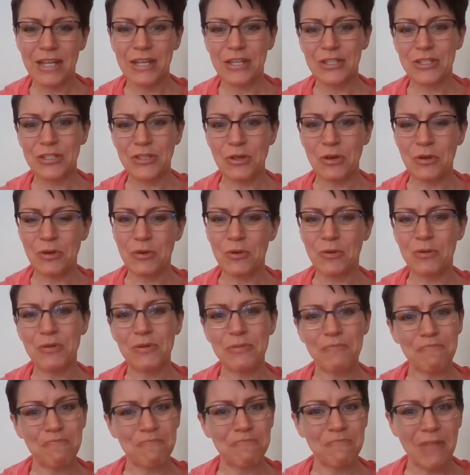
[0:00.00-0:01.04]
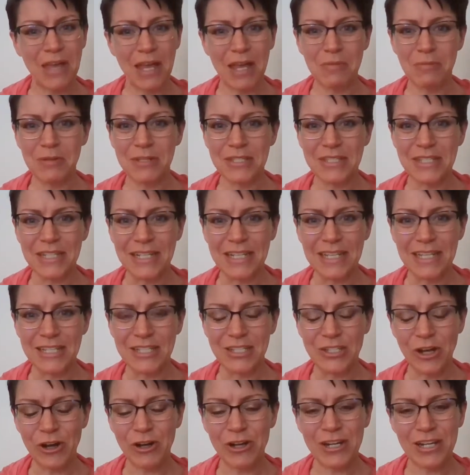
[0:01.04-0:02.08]
So I'm just going to get
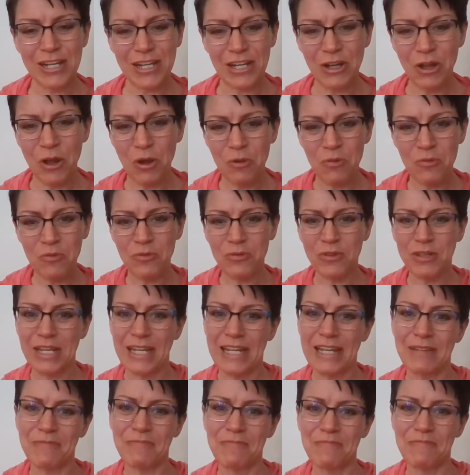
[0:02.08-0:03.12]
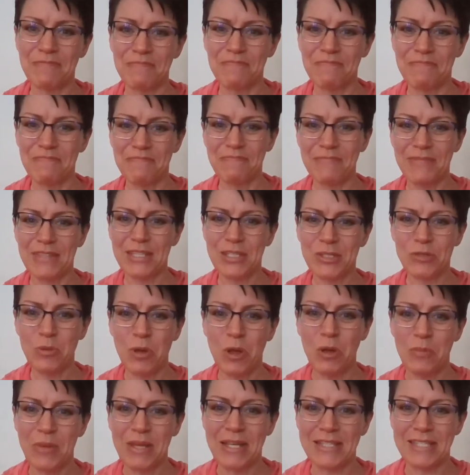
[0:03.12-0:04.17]
started and hopefully this will all
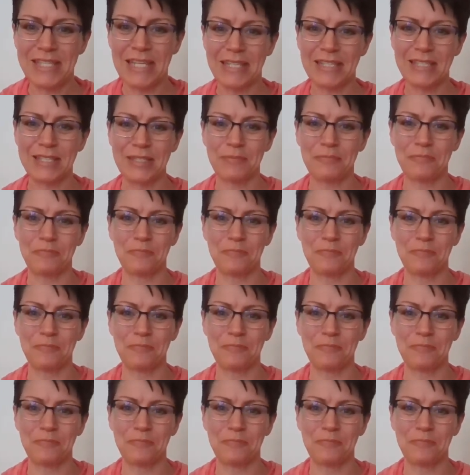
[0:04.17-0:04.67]
make sense.